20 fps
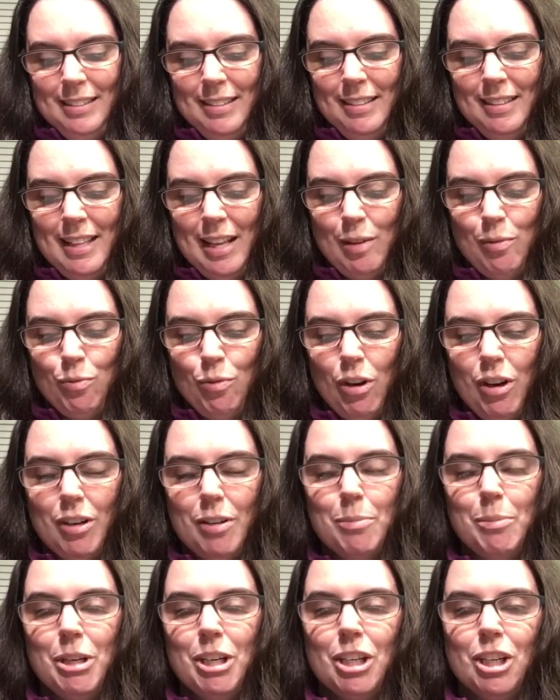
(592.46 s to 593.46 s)
Then run
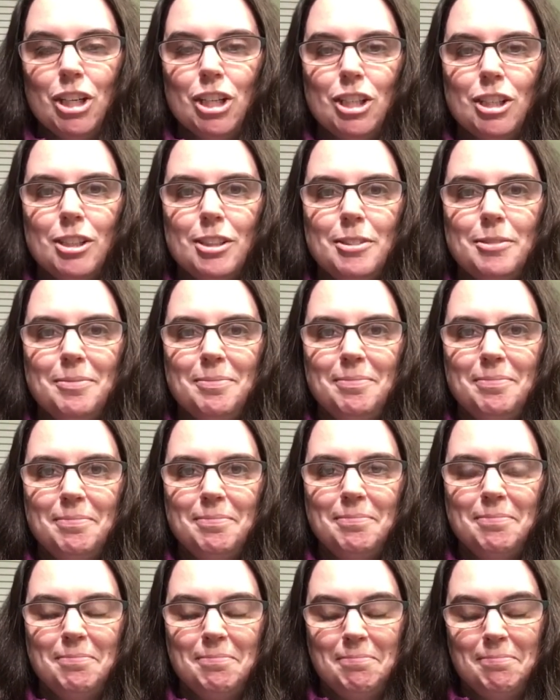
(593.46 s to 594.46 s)
amok.
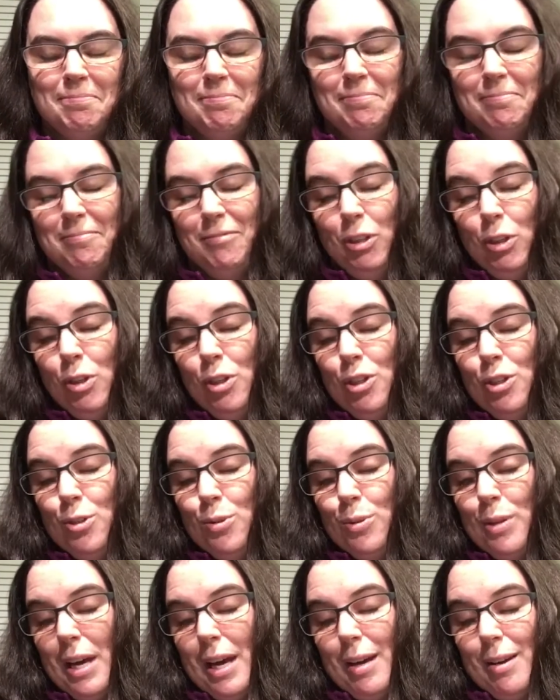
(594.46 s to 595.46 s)
You could
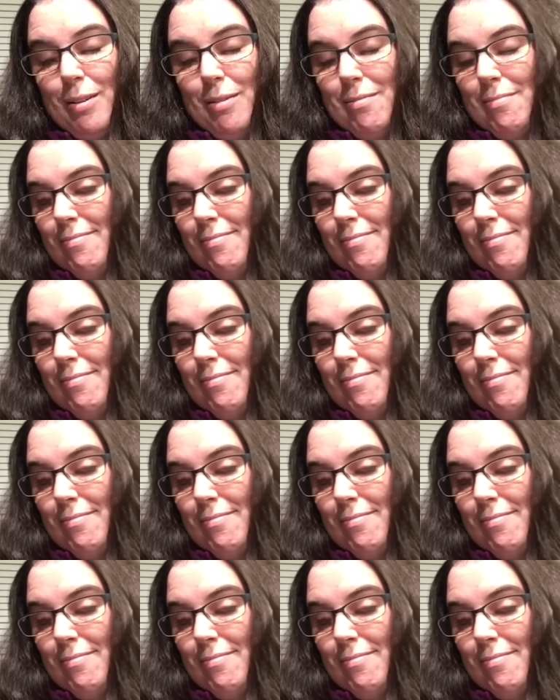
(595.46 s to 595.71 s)
do that